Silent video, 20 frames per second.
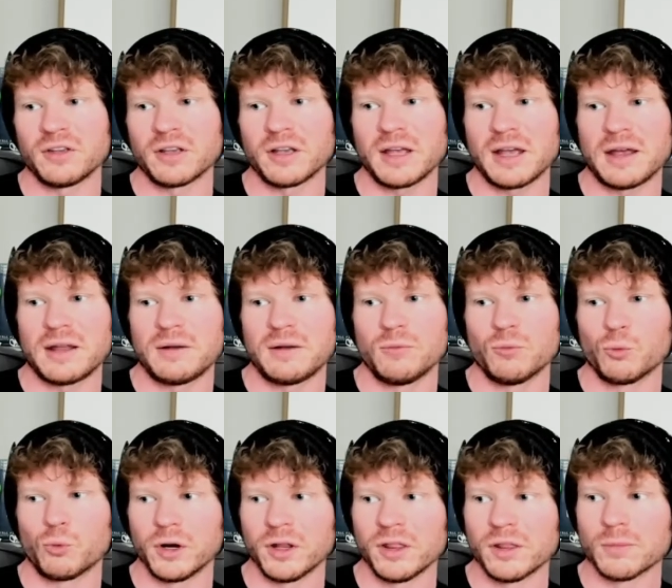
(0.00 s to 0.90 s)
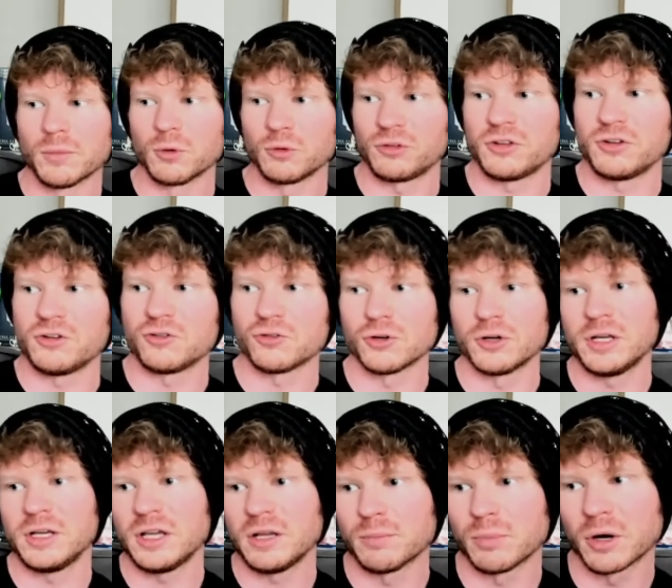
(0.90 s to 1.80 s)
and one of the most
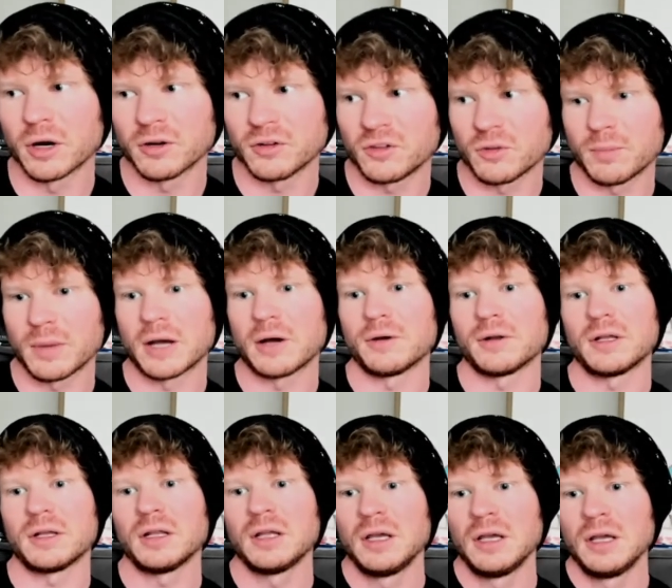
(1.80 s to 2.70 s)
intriguing parts about it